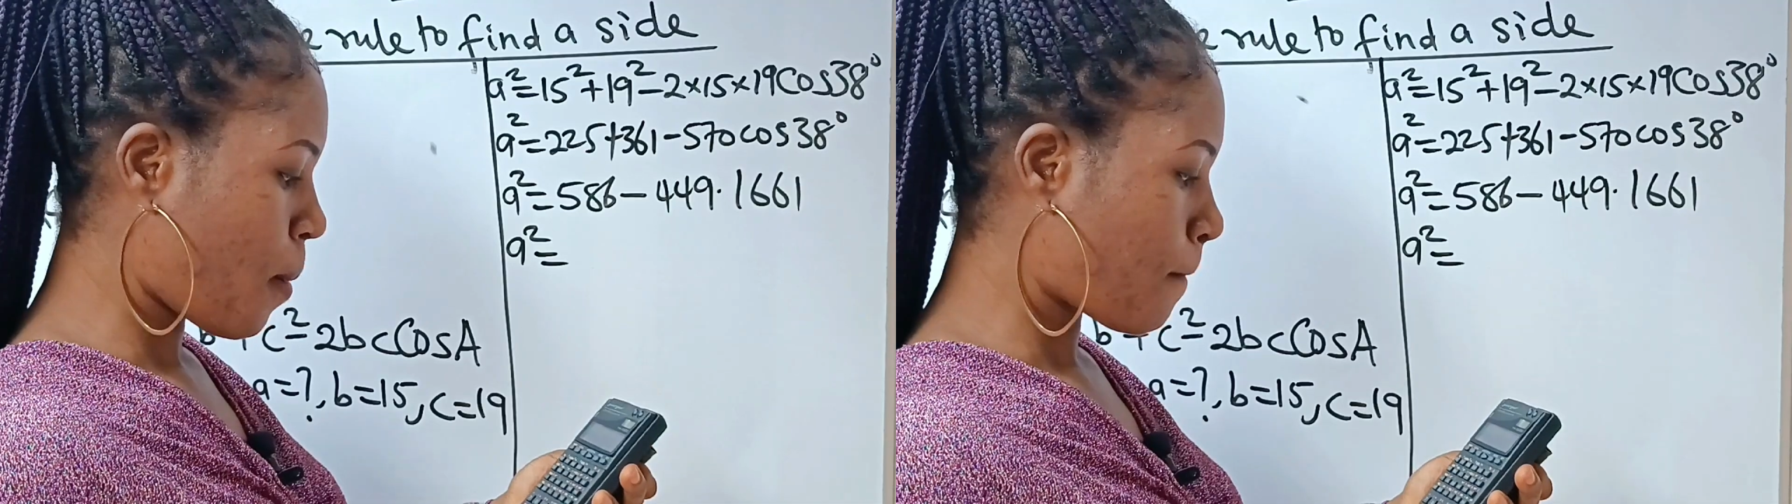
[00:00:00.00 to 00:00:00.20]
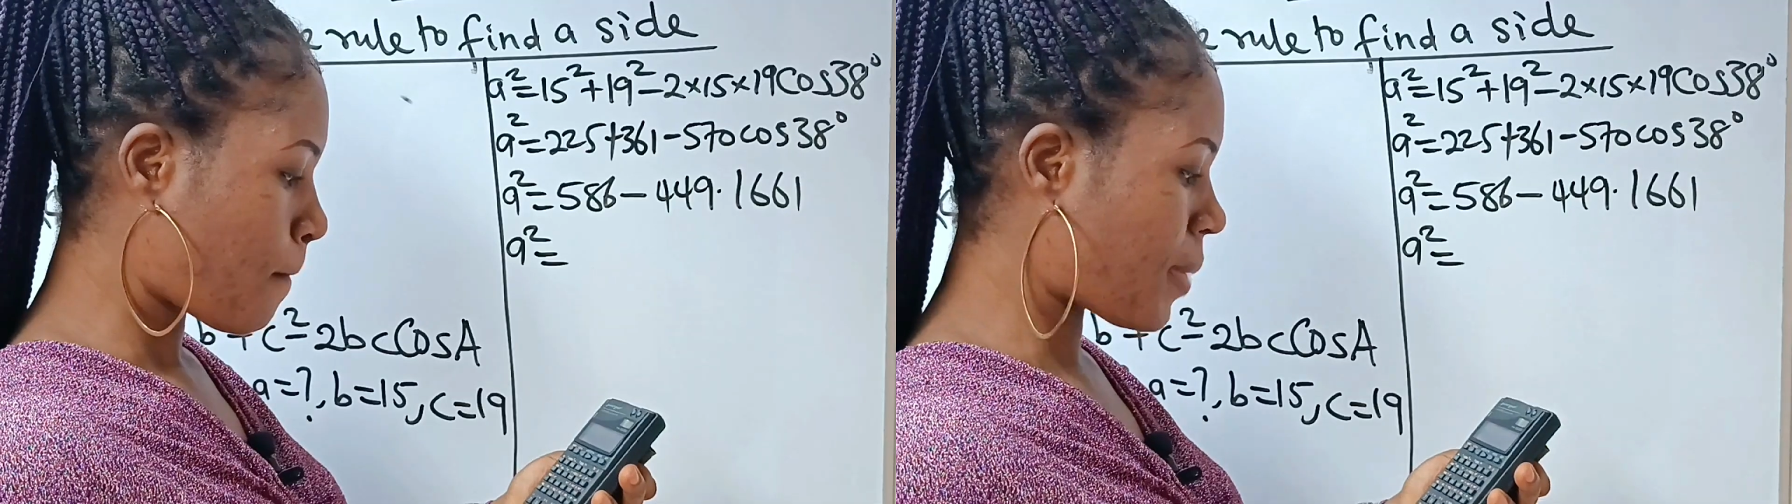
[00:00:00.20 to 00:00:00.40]

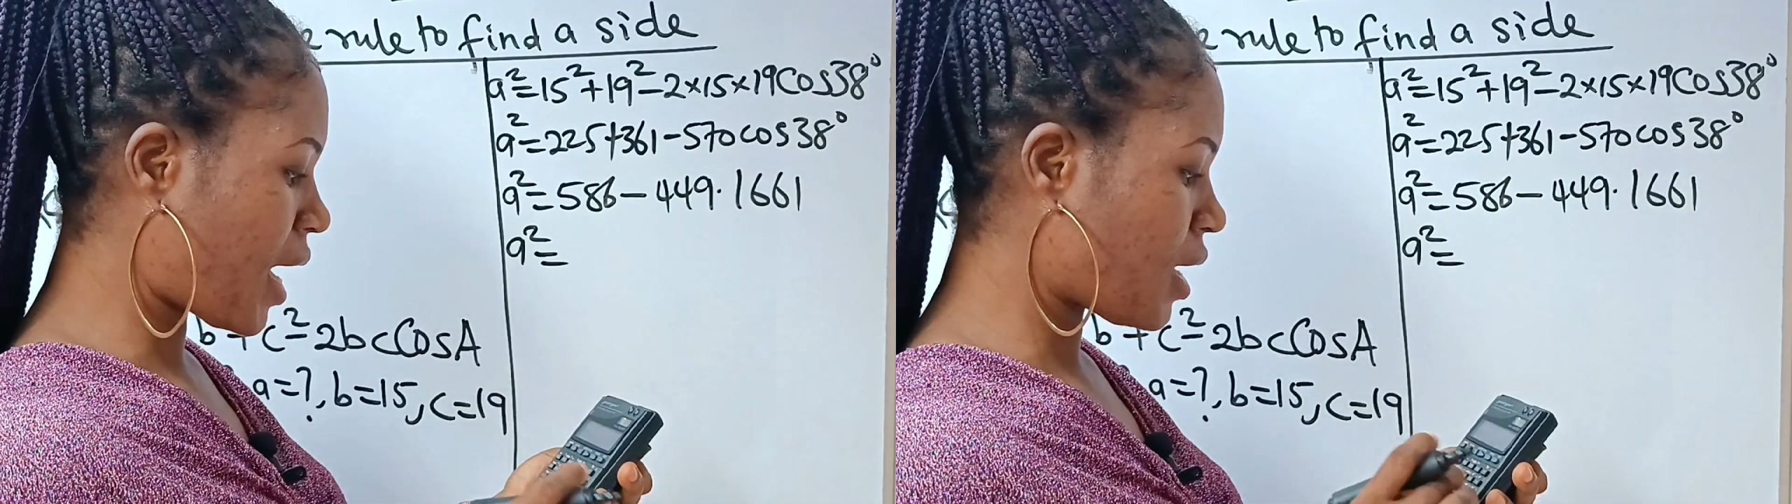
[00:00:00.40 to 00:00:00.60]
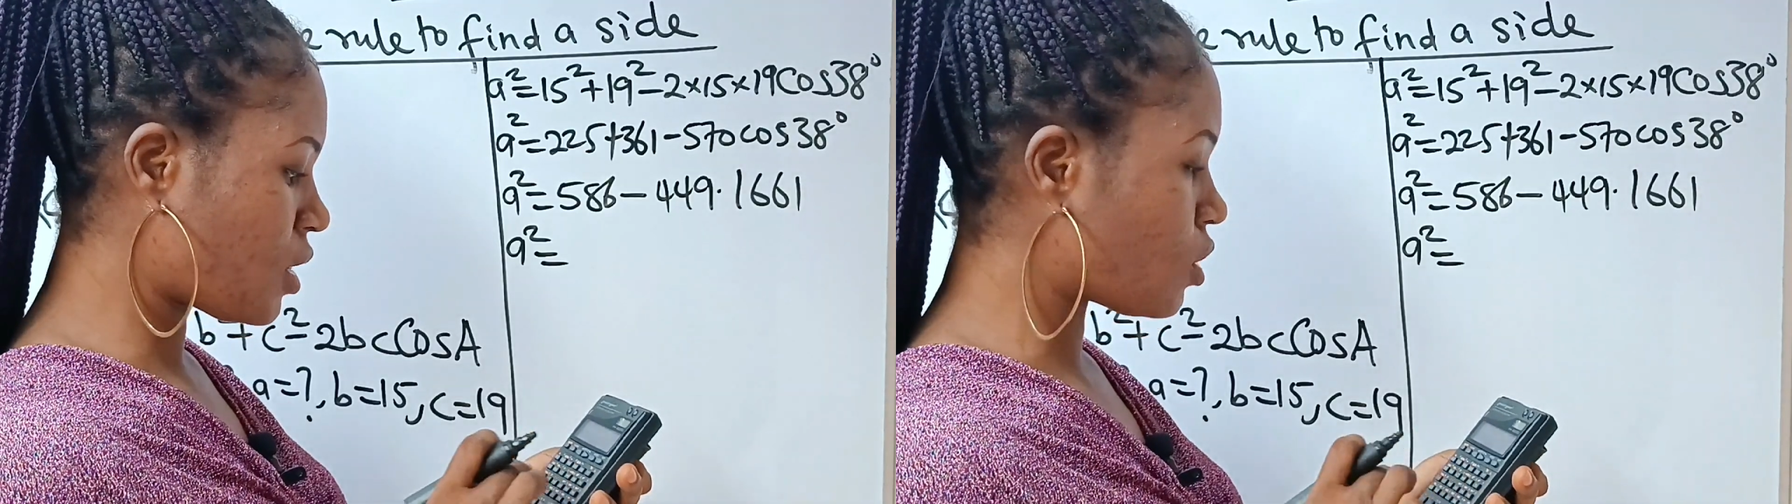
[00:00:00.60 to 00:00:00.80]

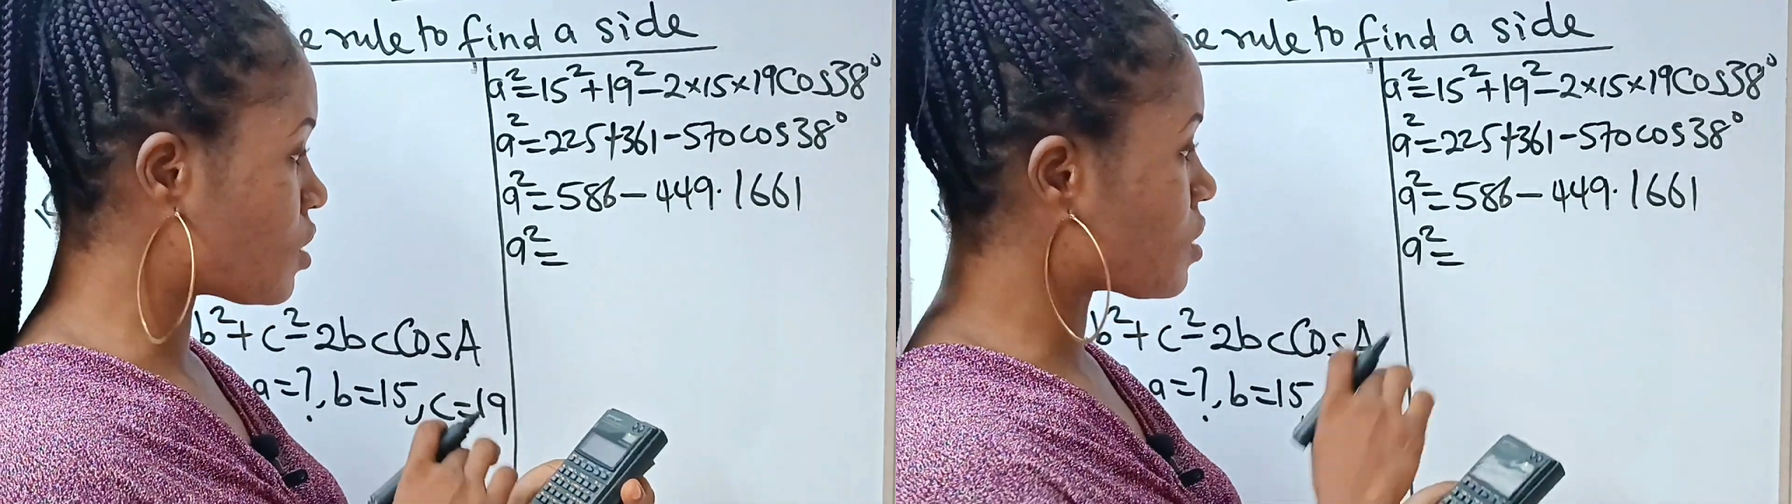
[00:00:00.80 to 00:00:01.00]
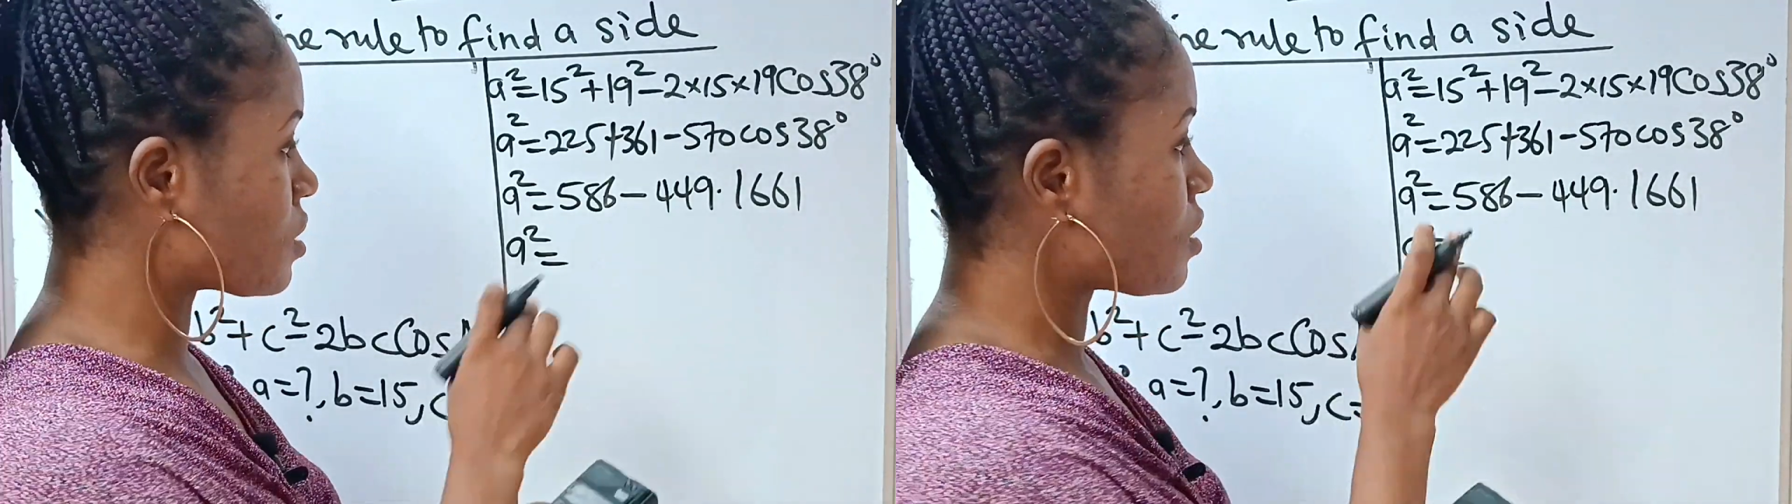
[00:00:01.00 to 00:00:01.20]

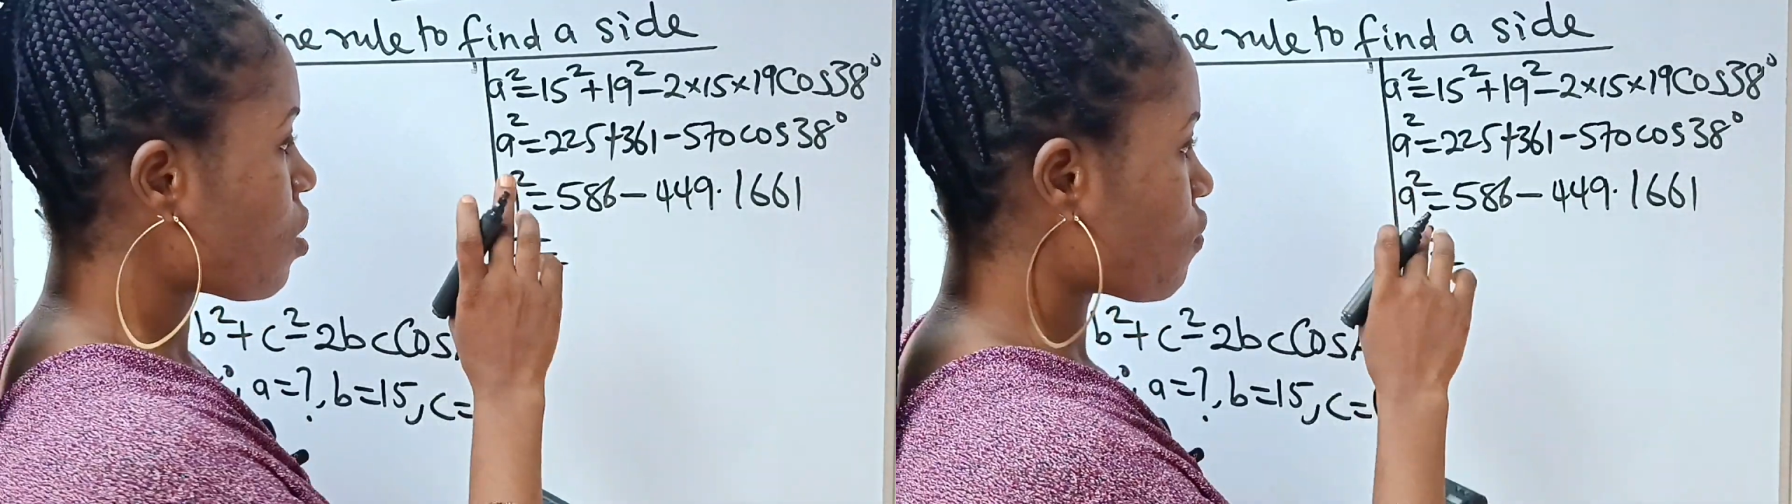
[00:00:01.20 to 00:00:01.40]
minus